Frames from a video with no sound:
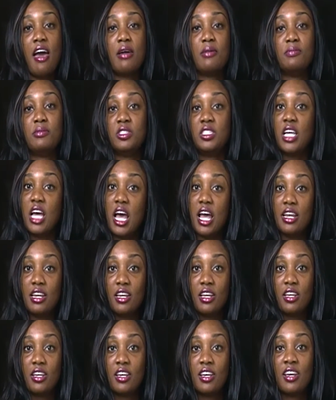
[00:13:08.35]
I'm done
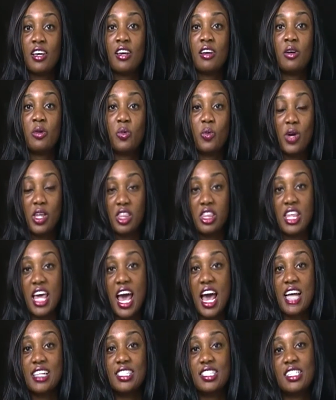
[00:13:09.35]
with
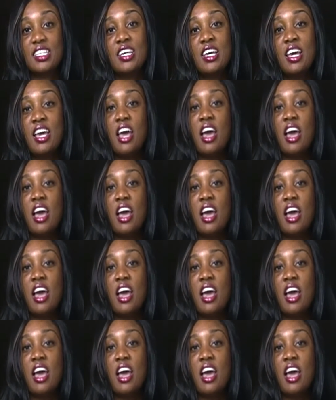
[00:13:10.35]
that,